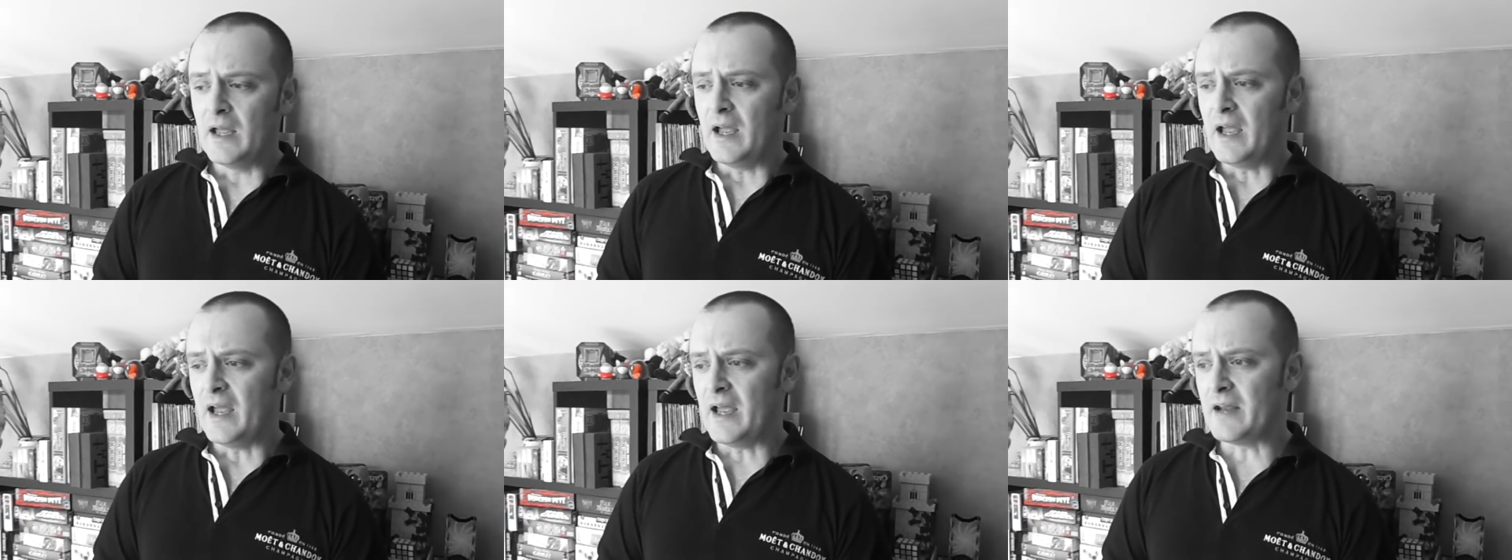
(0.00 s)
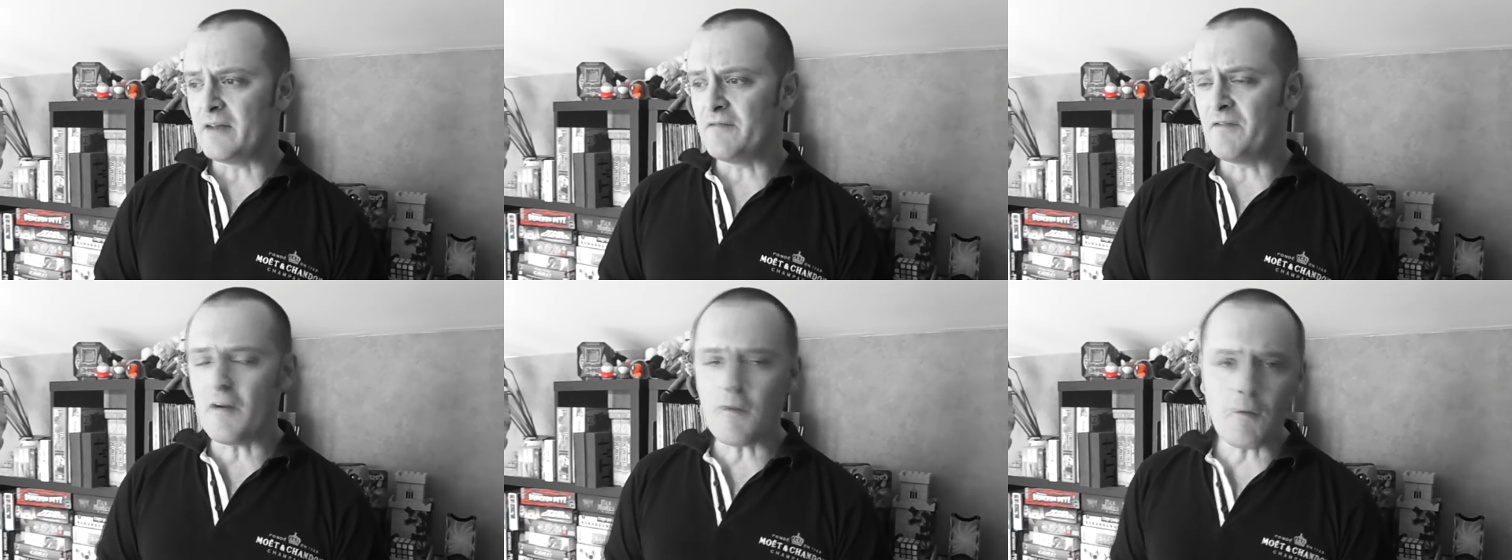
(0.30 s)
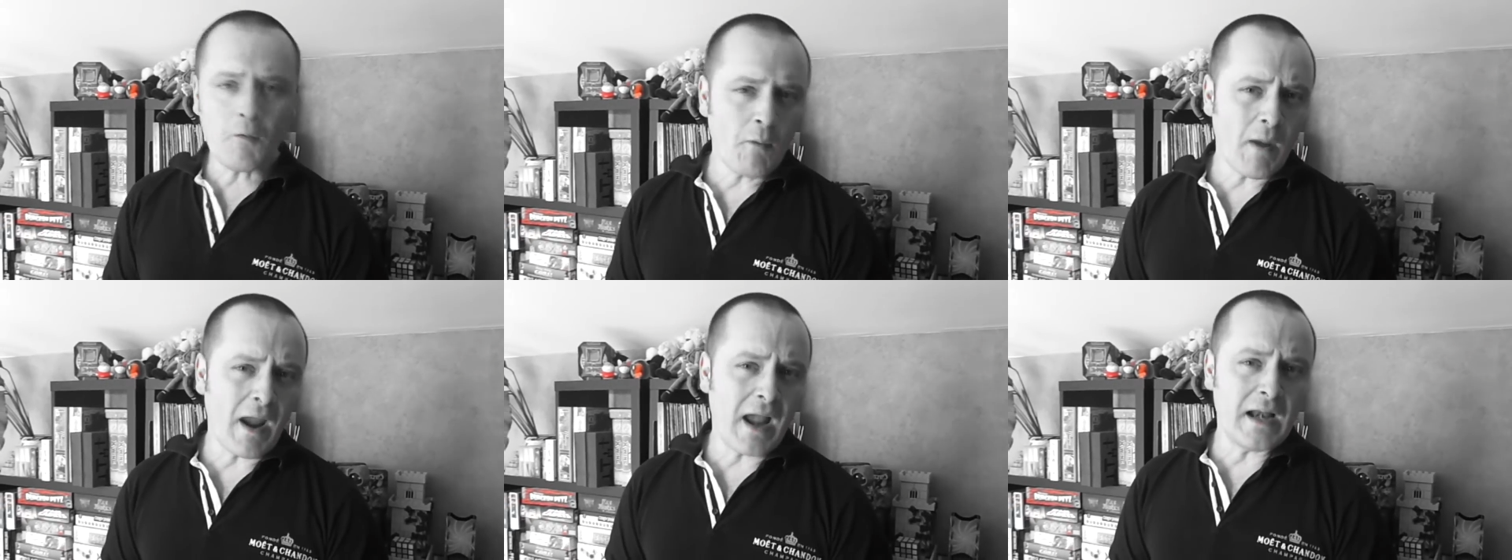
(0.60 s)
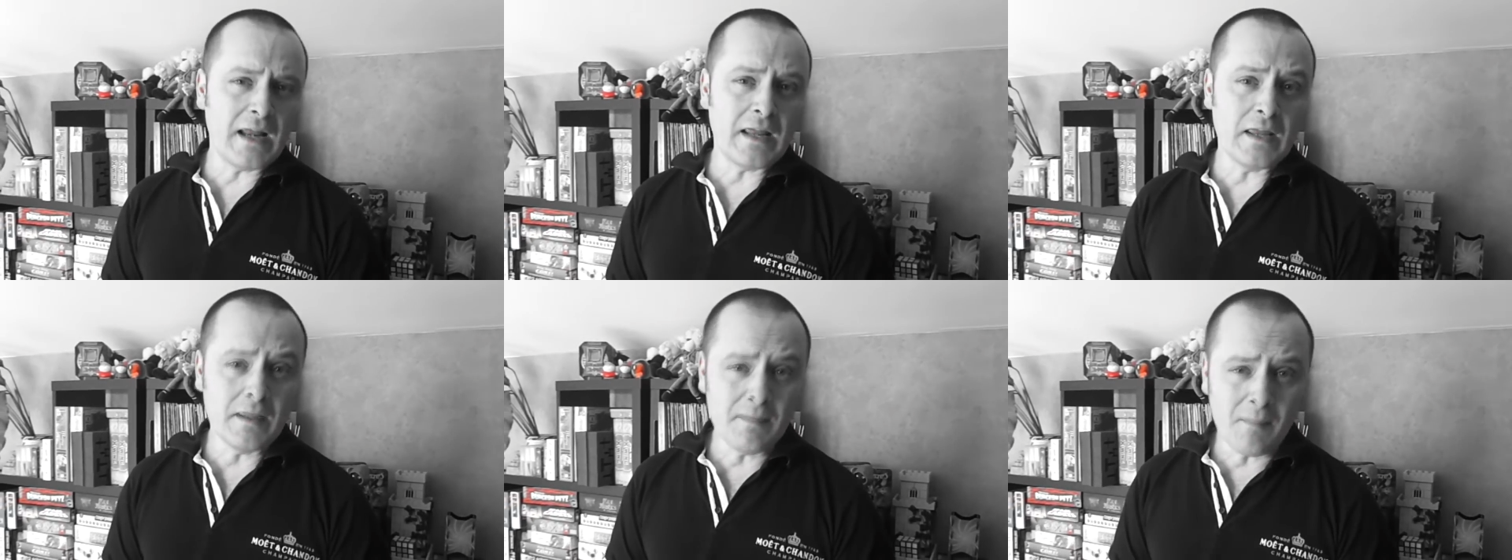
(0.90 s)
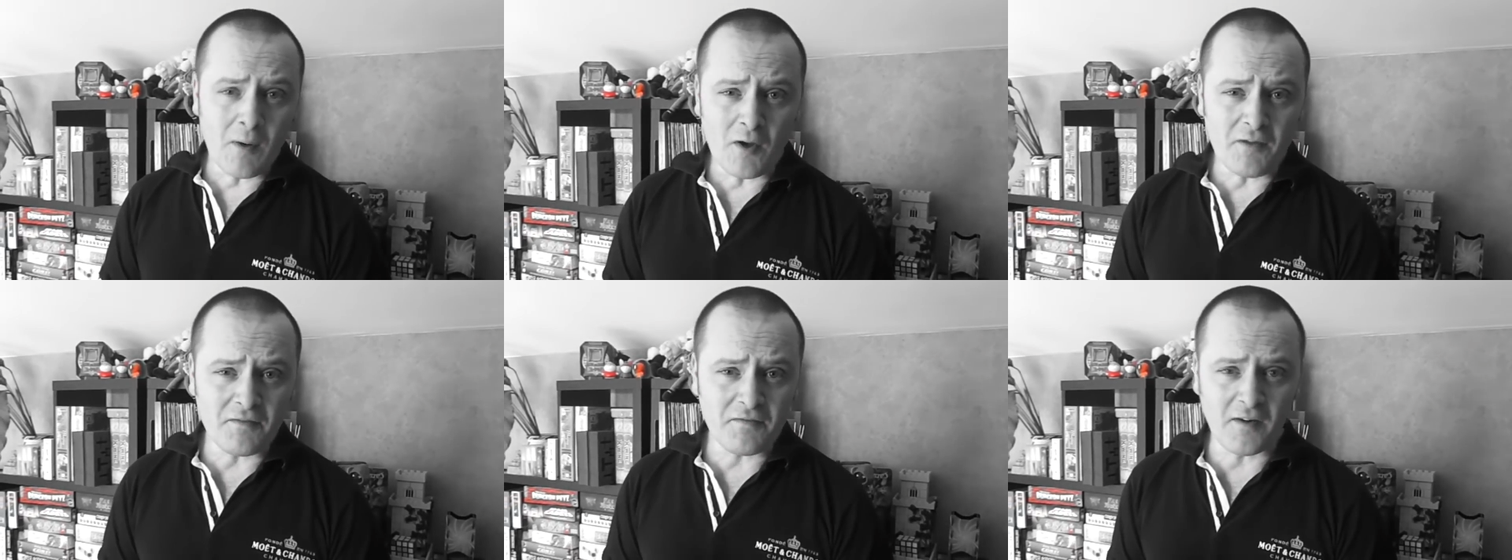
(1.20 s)
And very rarely you
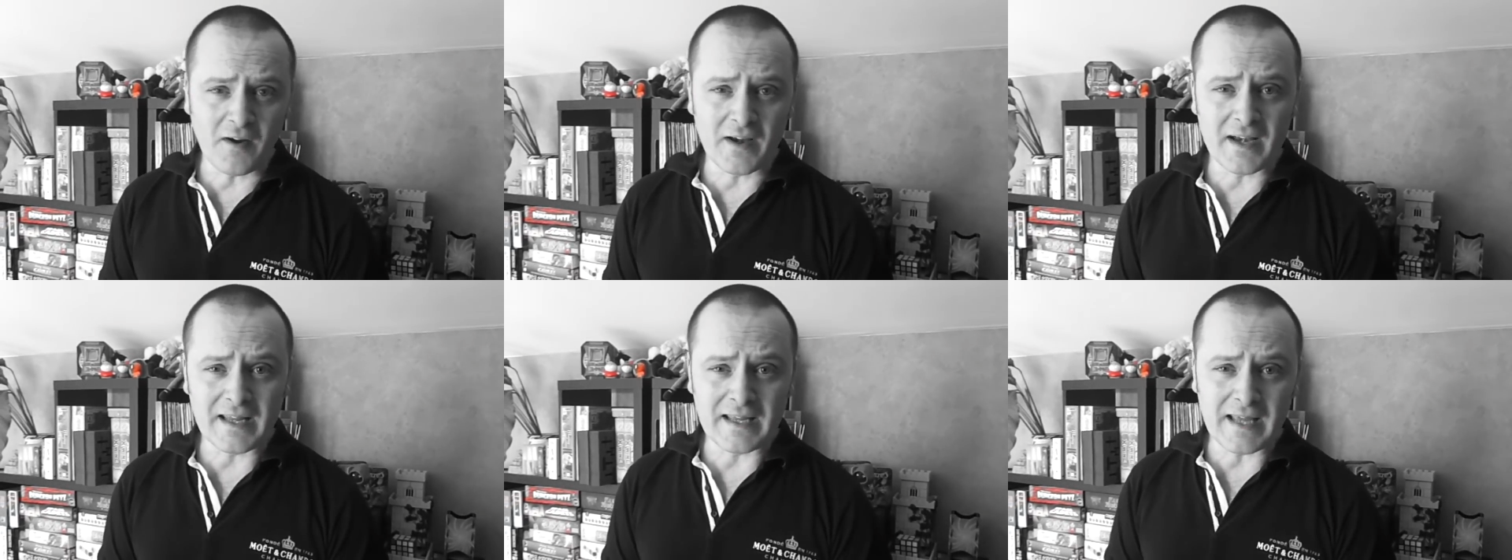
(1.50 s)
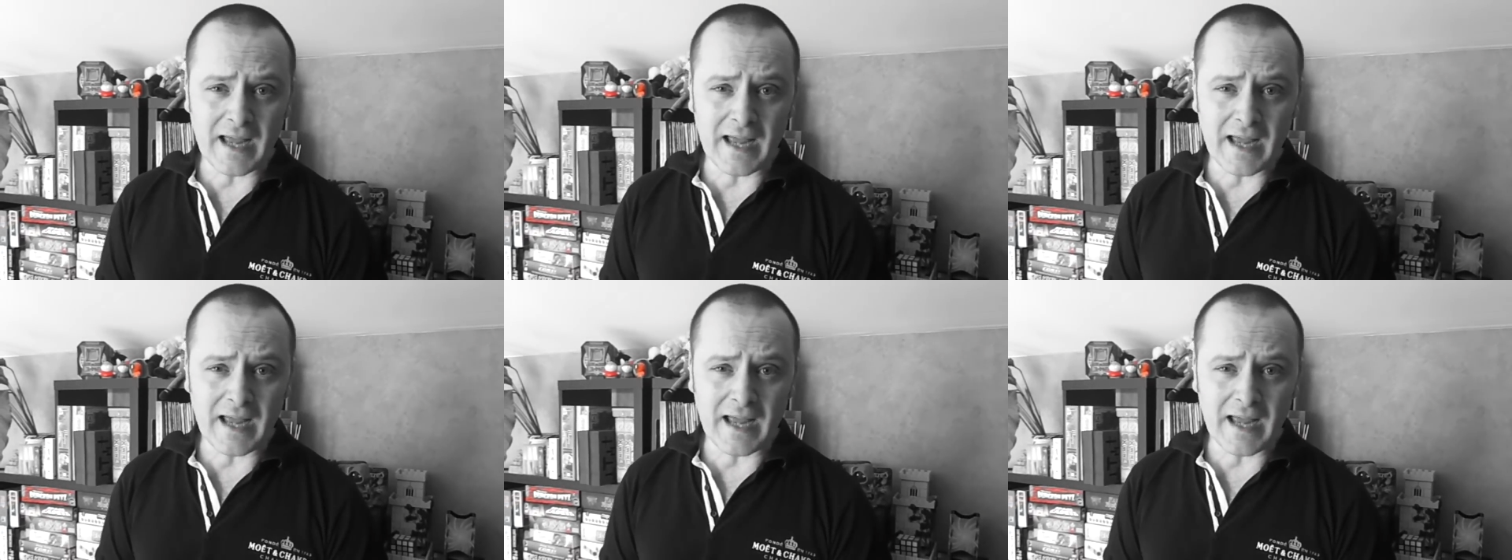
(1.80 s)
might find a